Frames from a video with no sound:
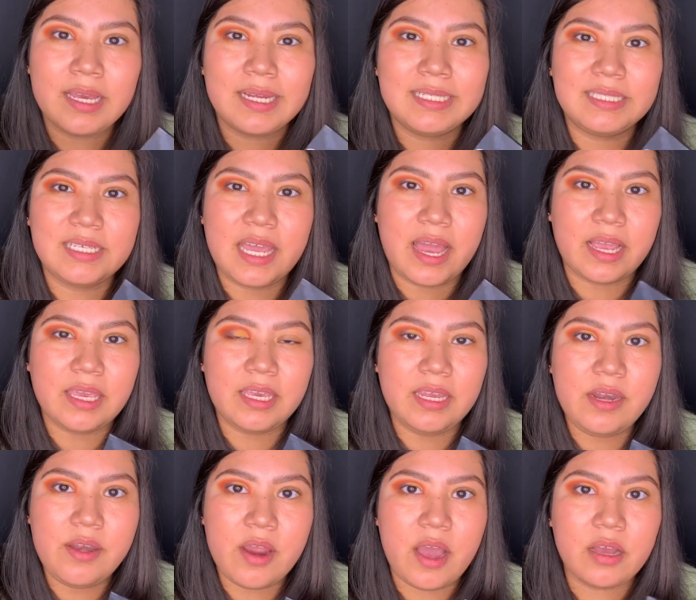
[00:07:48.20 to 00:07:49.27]

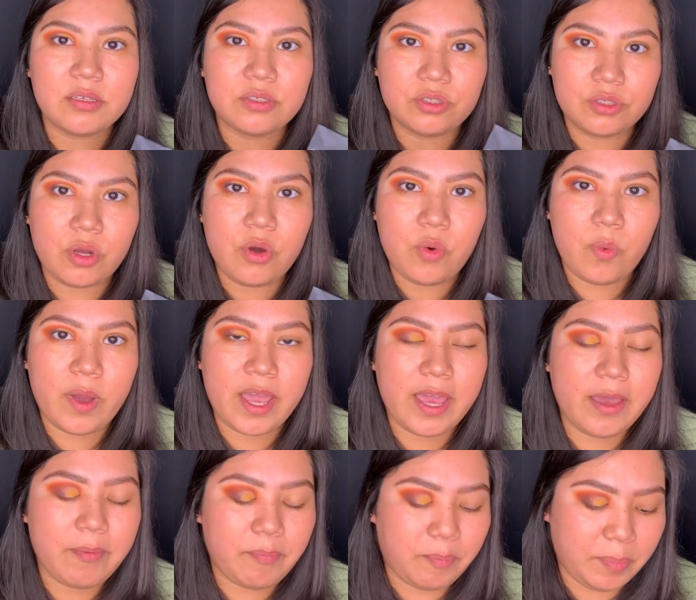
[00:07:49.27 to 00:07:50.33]
tacky, not so
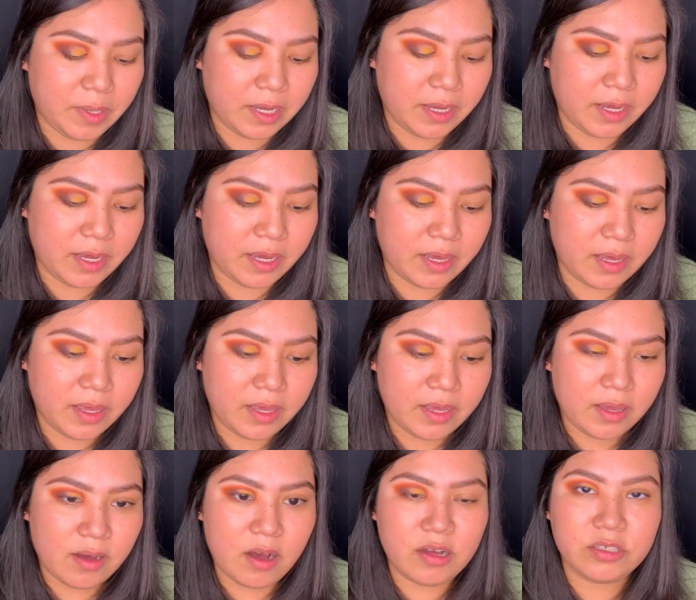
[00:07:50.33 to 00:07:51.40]
wet but
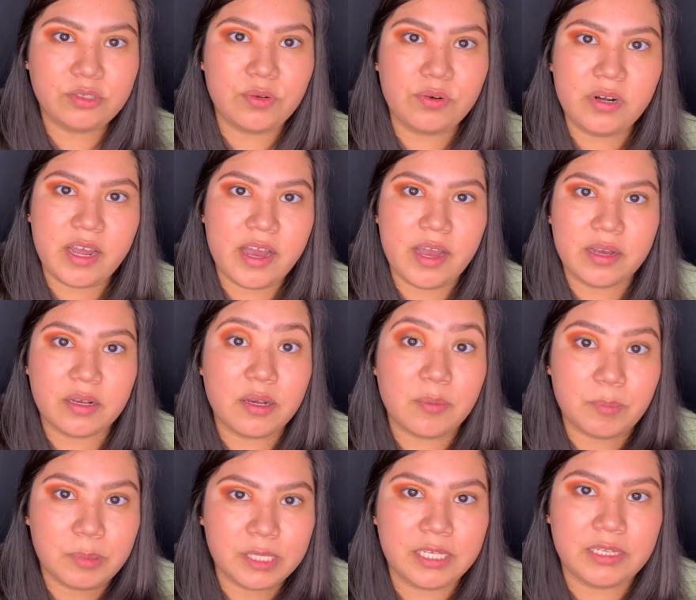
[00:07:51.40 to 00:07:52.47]
also not
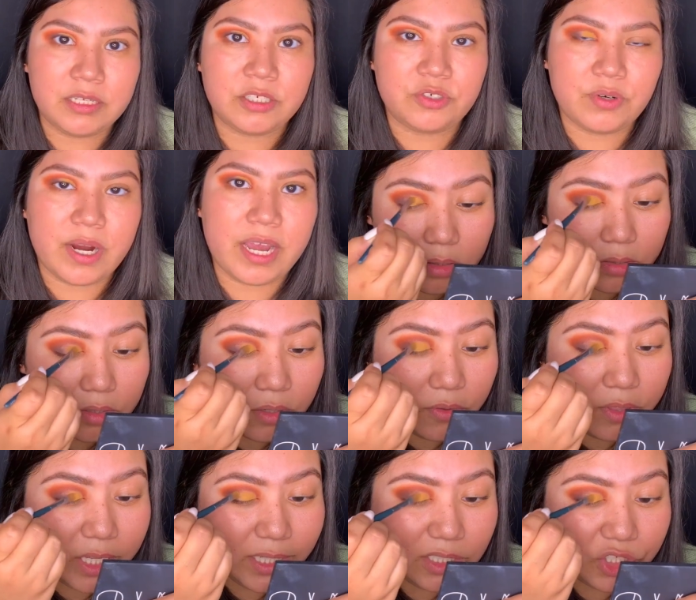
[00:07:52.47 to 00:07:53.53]
completely dry. So
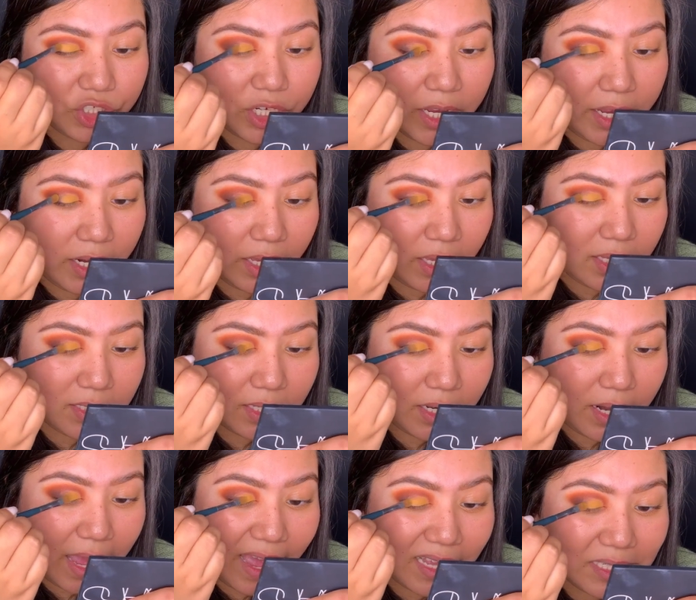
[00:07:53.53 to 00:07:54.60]
this shade
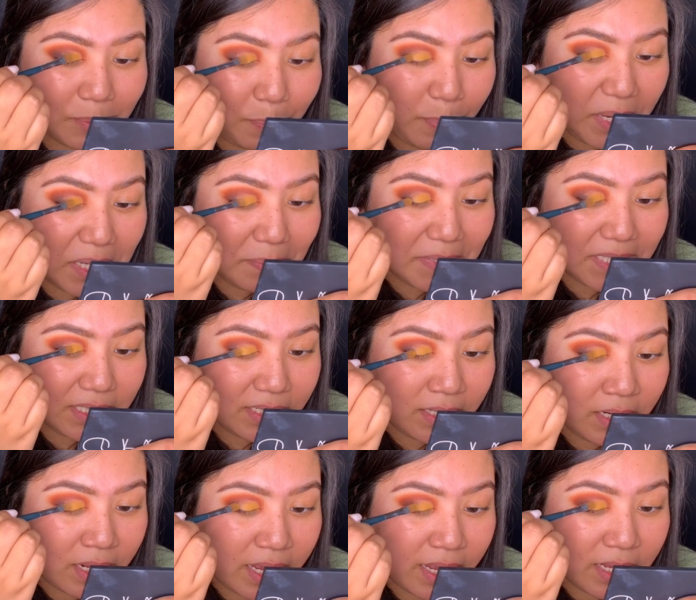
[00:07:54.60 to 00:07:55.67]
isn't as
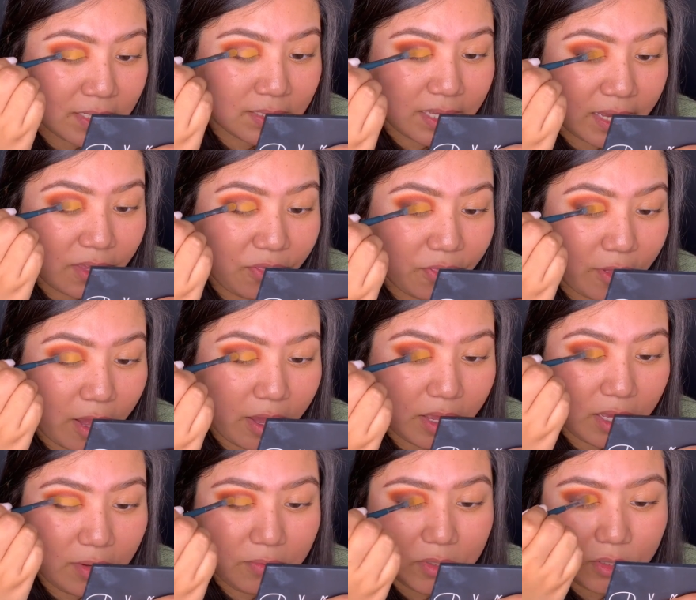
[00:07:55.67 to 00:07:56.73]
pigmented as I thought
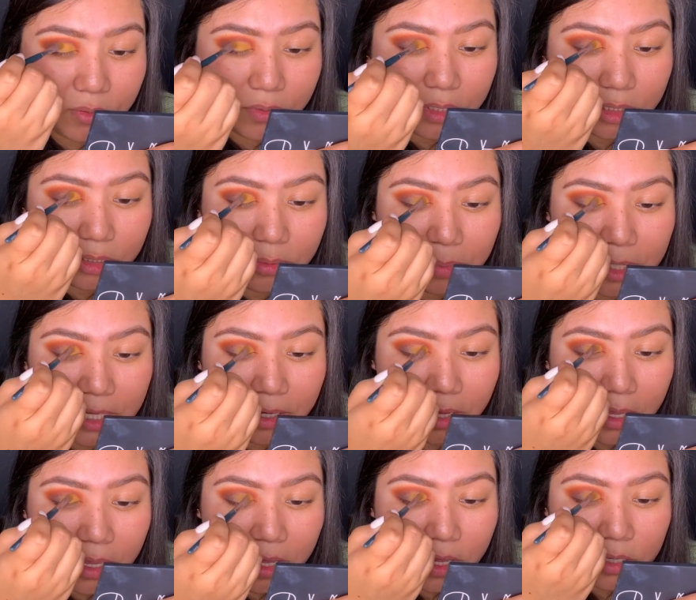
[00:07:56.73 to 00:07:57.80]
it was going to be,
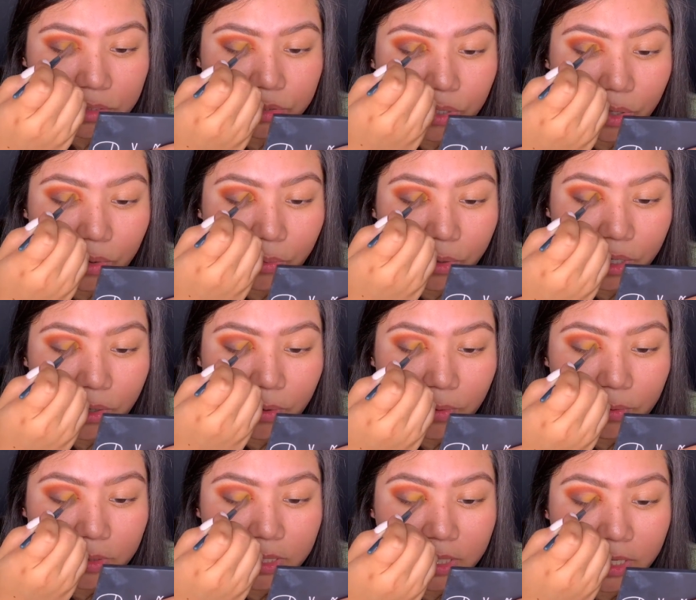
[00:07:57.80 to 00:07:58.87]
so we're
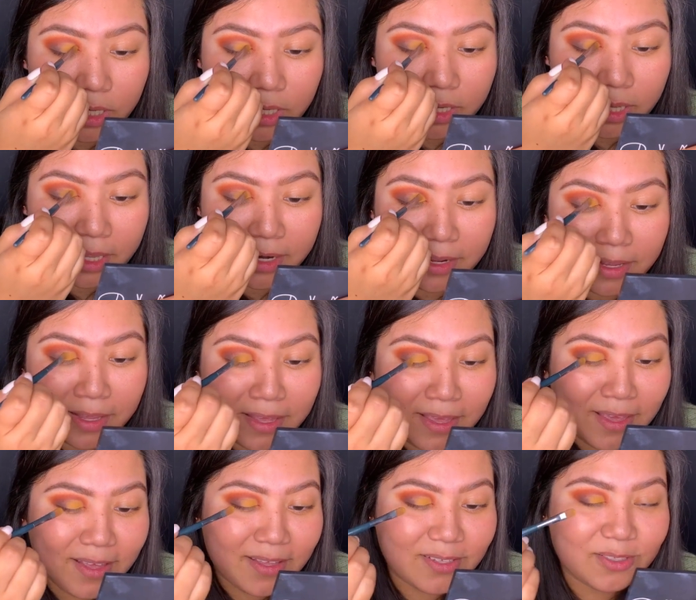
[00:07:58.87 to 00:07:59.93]
only
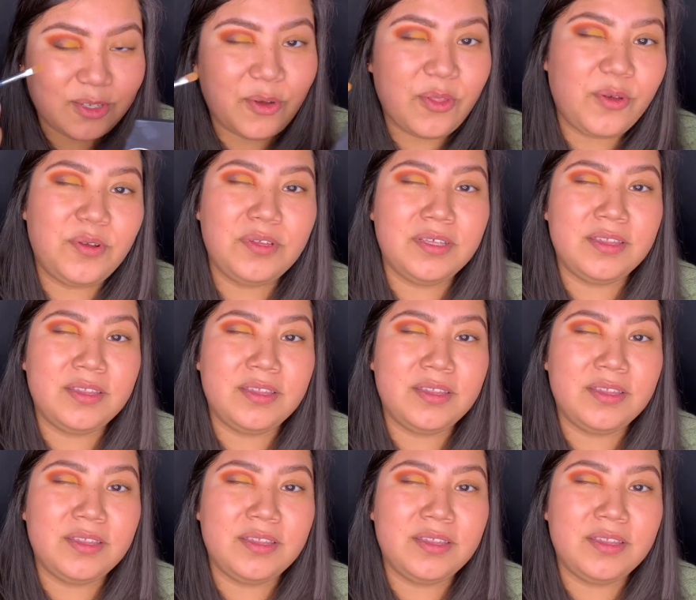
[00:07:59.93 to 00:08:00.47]
so the only